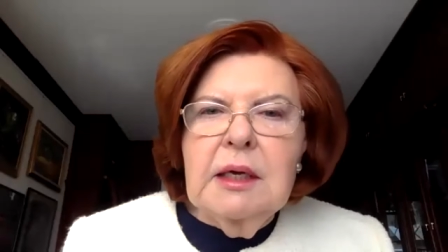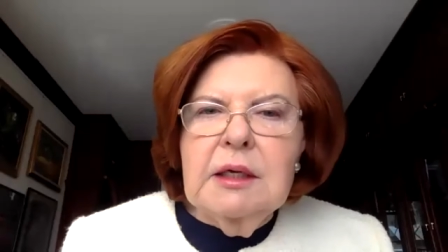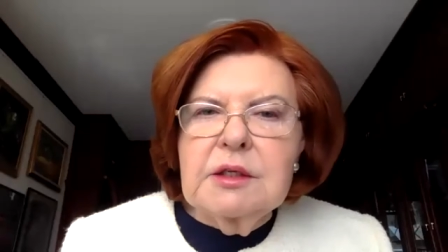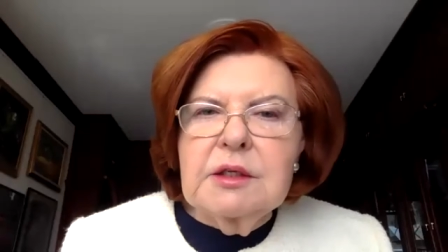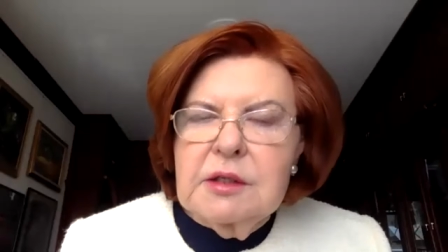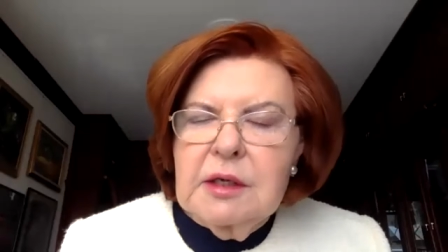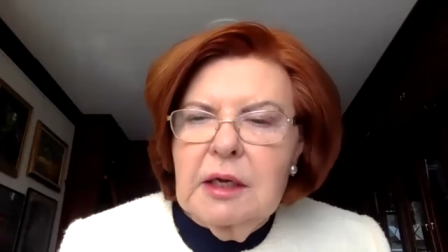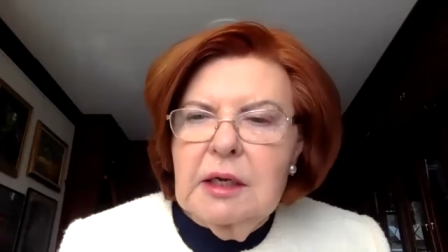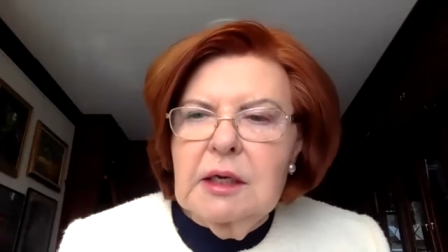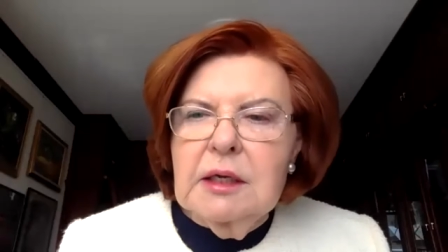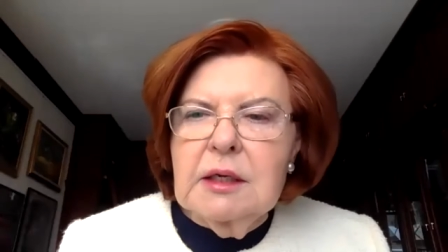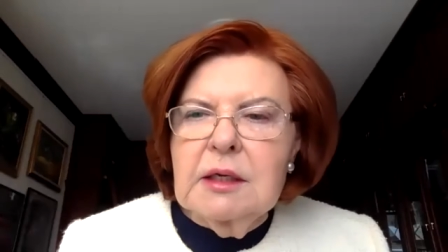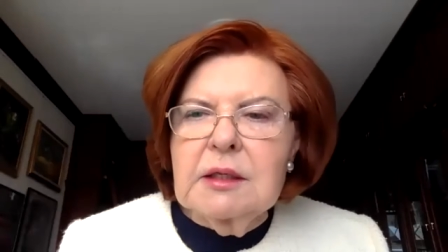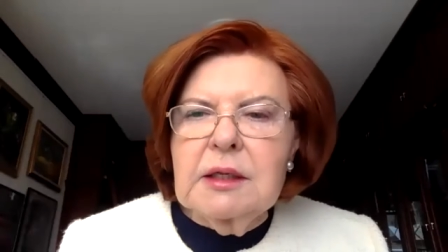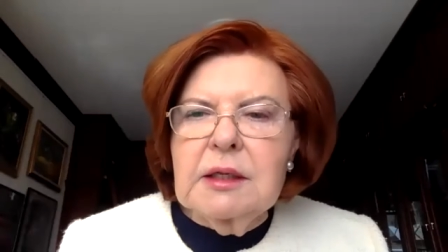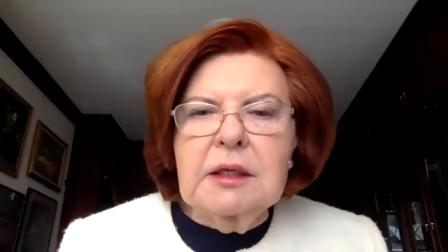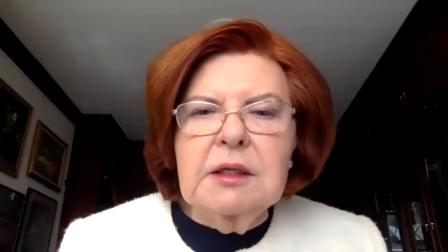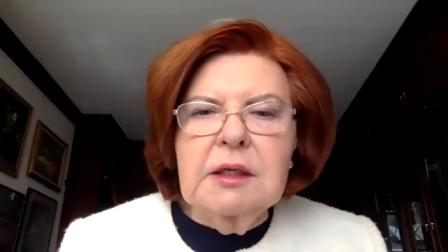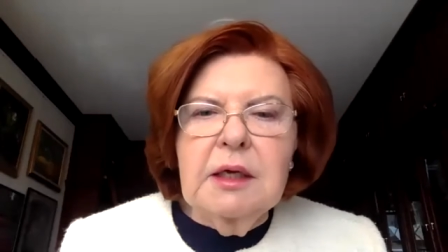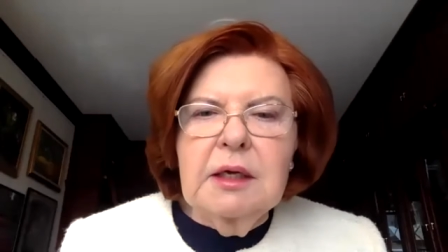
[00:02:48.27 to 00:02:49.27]
saying
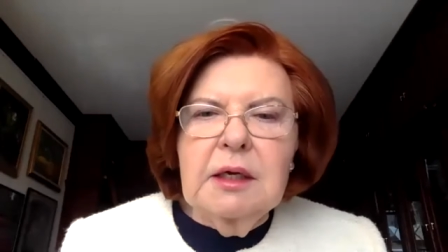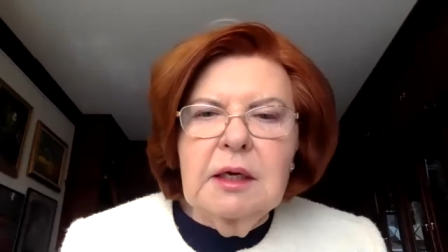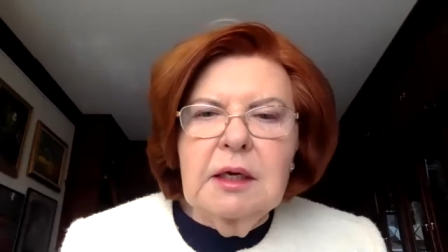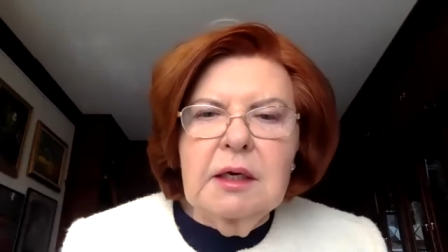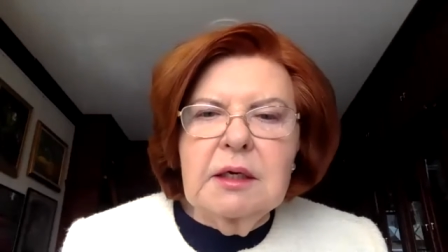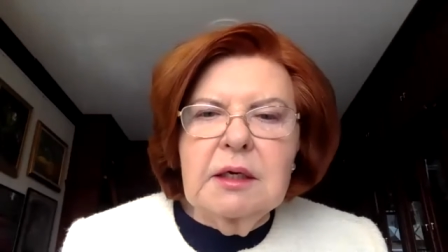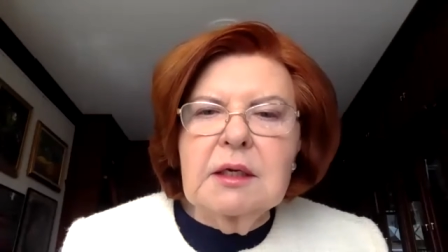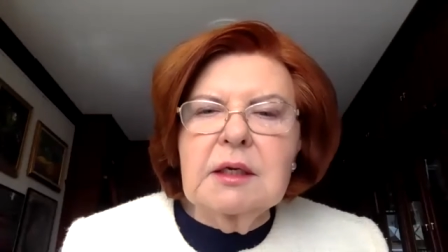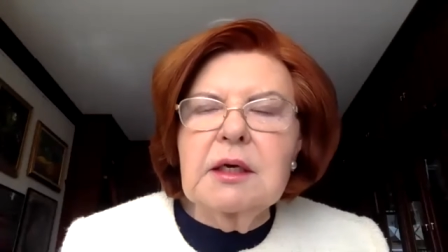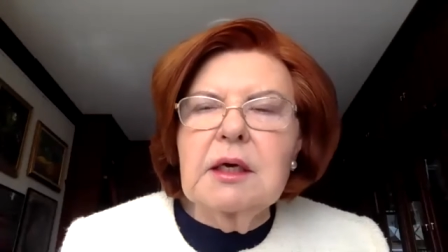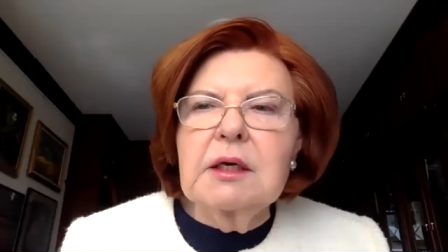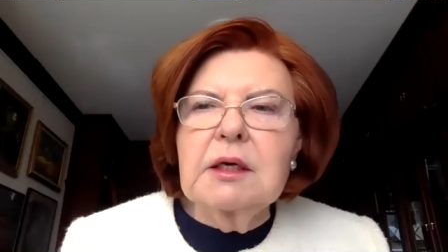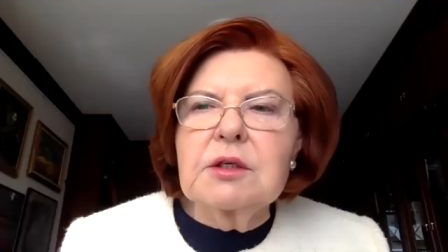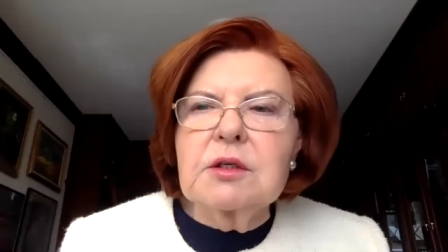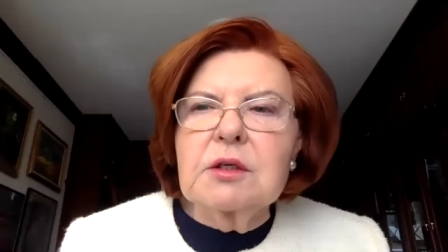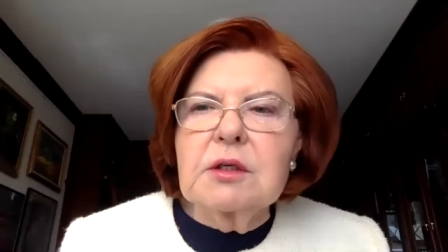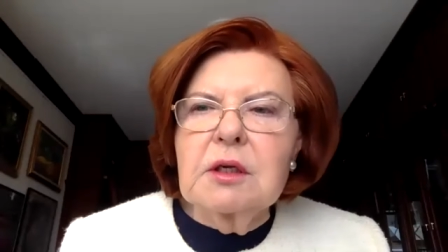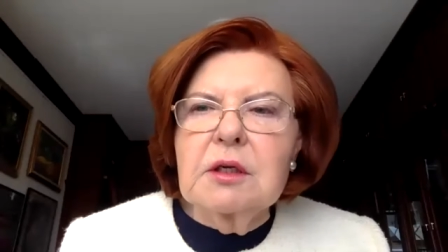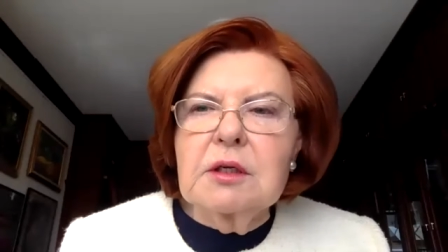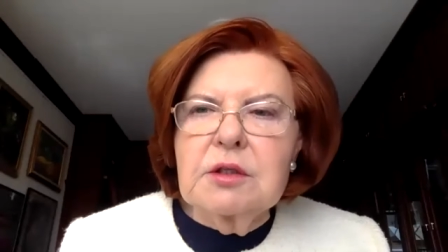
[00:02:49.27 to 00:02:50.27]
that they are
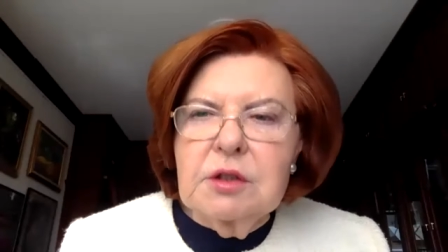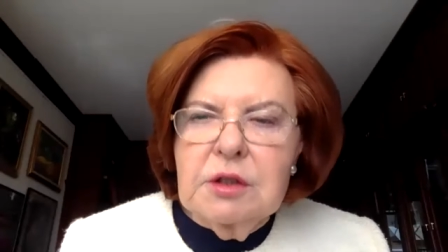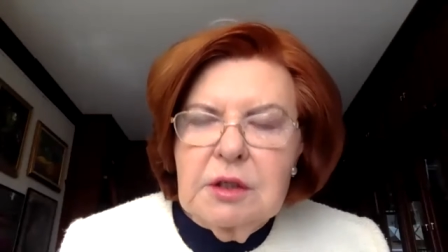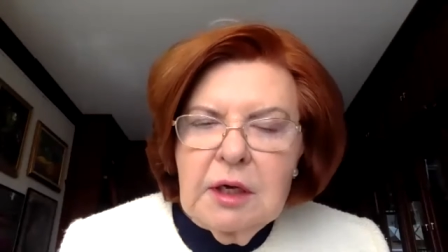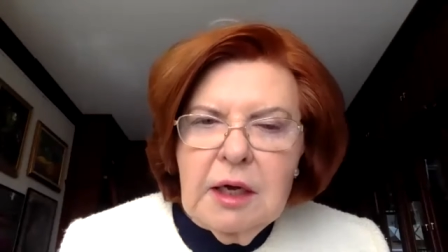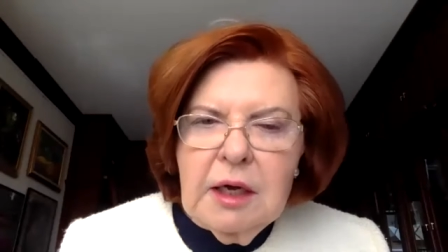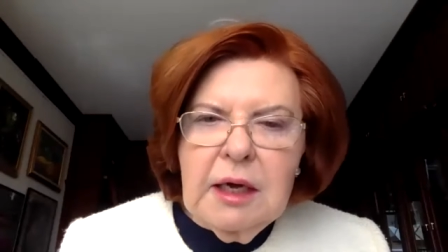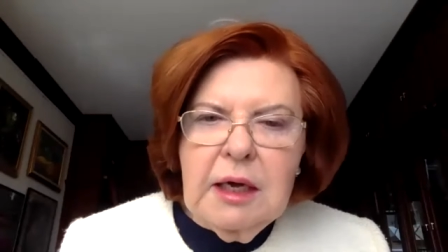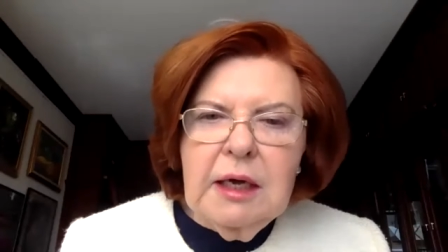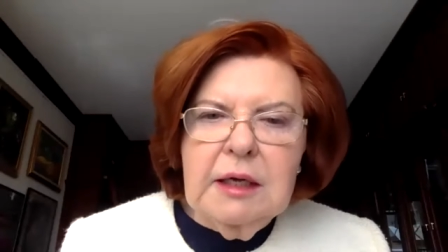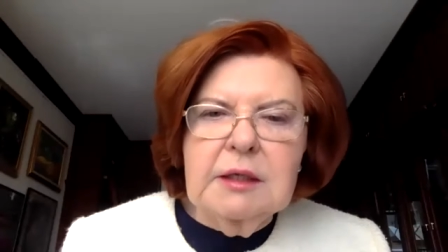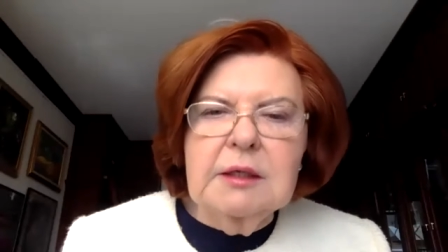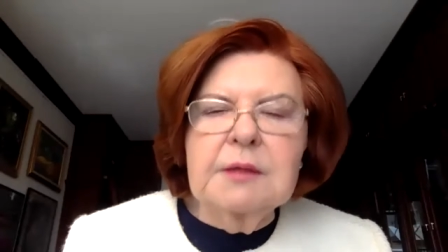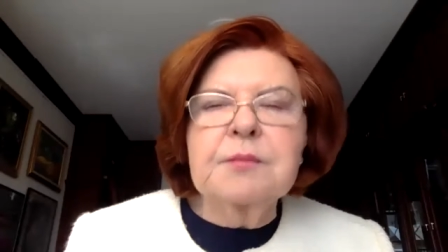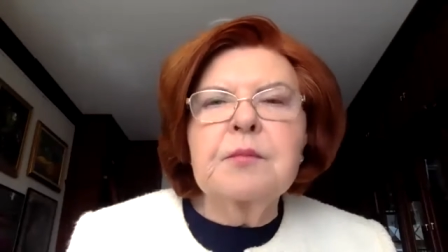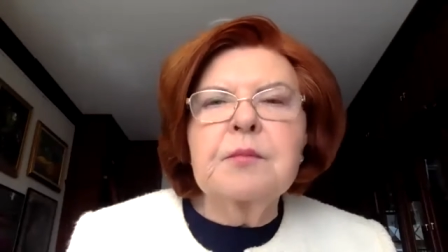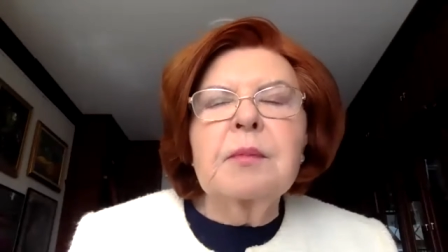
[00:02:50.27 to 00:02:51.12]
engaged in a jihad,